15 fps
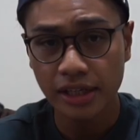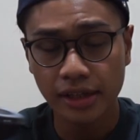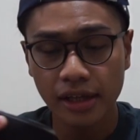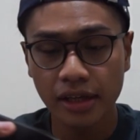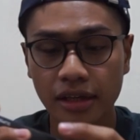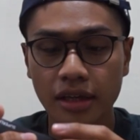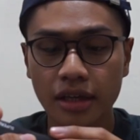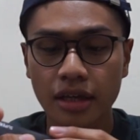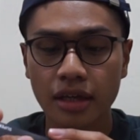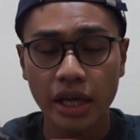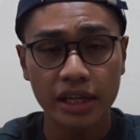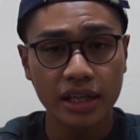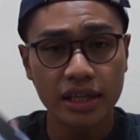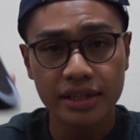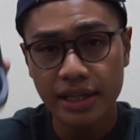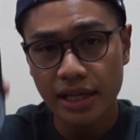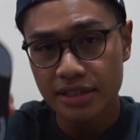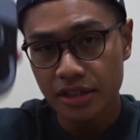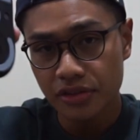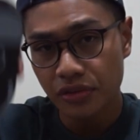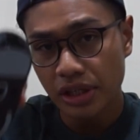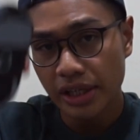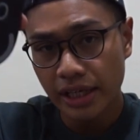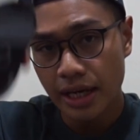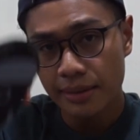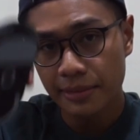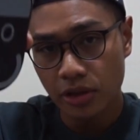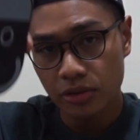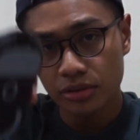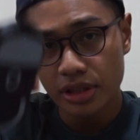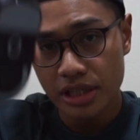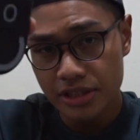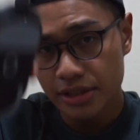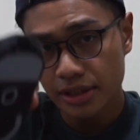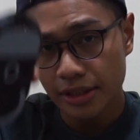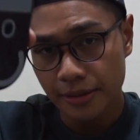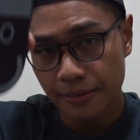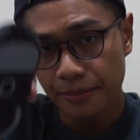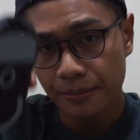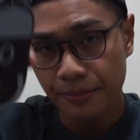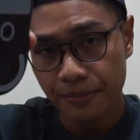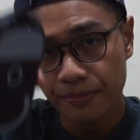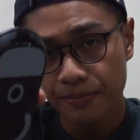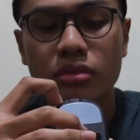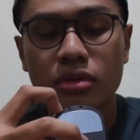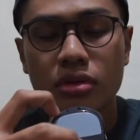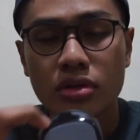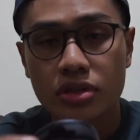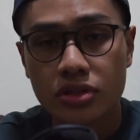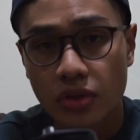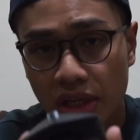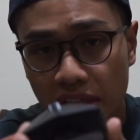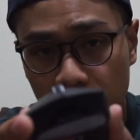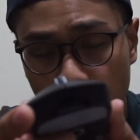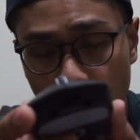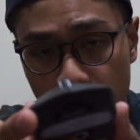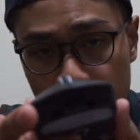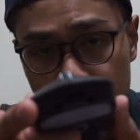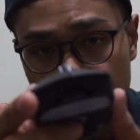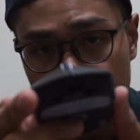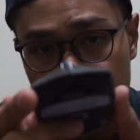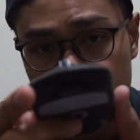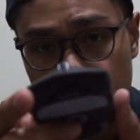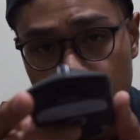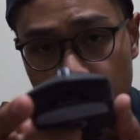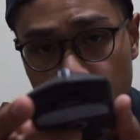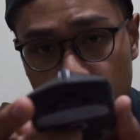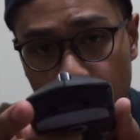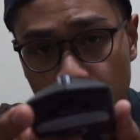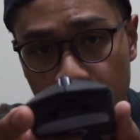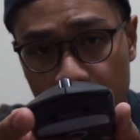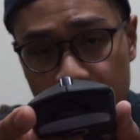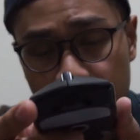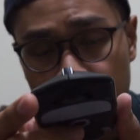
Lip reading: click, and it doesn't really come out easily. So at the top, as you can see here, there's a